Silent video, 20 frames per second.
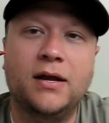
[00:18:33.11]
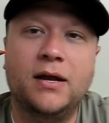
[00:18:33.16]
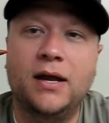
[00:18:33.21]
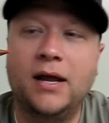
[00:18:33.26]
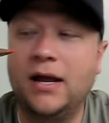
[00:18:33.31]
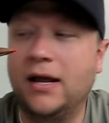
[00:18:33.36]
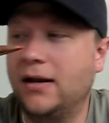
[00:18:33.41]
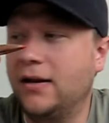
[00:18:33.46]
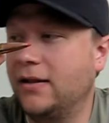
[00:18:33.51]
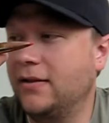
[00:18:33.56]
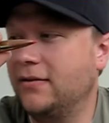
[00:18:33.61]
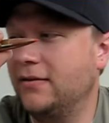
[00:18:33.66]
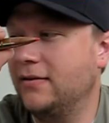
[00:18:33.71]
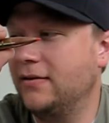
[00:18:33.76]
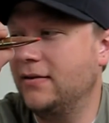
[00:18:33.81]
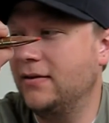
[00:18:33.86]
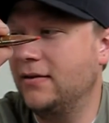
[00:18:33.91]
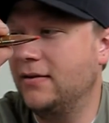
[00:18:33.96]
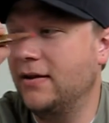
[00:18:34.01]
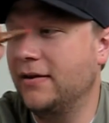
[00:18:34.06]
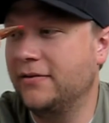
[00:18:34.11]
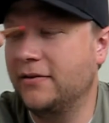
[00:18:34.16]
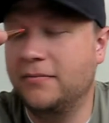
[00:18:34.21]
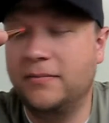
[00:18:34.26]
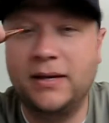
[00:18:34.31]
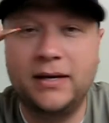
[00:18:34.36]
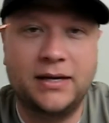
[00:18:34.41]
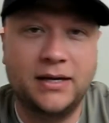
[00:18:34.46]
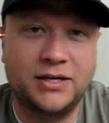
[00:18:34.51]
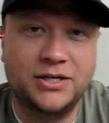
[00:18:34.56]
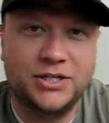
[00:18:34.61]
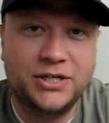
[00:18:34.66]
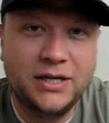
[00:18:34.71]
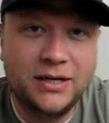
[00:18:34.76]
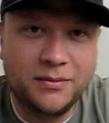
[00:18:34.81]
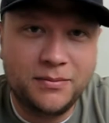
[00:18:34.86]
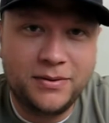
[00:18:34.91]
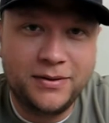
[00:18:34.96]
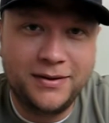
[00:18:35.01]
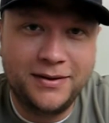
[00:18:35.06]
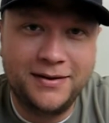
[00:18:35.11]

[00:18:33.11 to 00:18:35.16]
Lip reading: and it doesn't make it cheap,